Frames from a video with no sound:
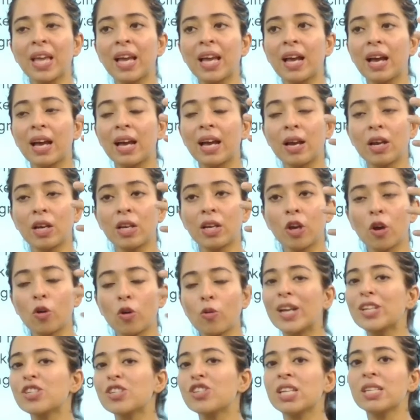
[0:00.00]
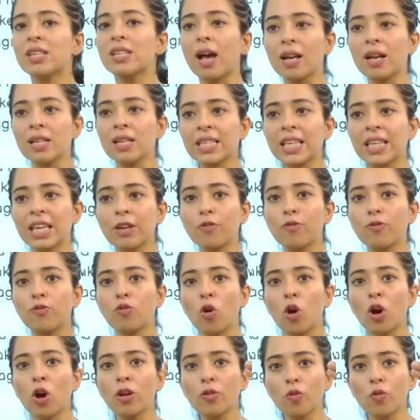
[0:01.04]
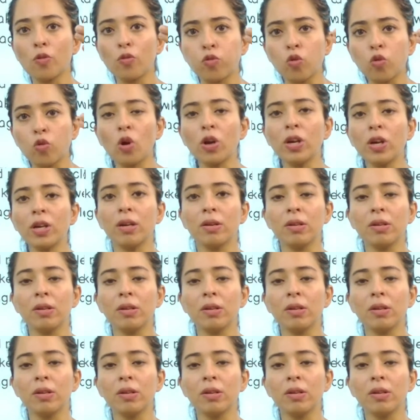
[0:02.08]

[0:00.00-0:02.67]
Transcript: your question is asking for four